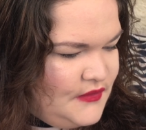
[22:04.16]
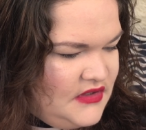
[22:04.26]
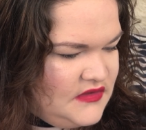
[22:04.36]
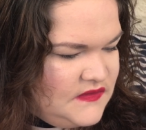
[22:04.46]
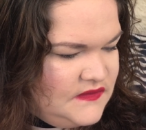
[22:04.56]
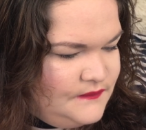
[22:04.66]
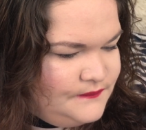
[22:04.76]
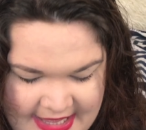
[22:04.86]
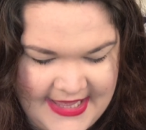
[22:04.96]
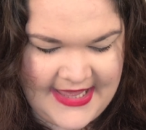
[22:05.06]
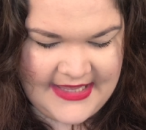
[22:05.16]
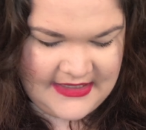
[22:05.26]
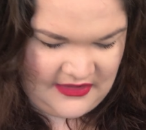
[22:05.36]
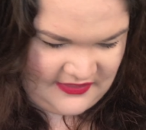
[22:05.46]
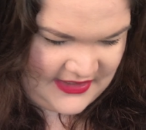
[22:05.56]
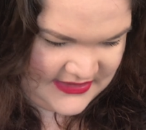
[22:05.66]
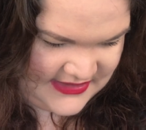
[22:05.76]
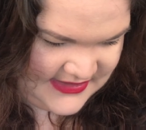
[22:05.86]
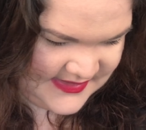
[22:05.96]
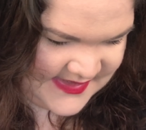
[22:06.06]
product. And that
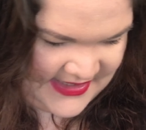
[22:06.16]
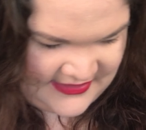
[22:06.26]
is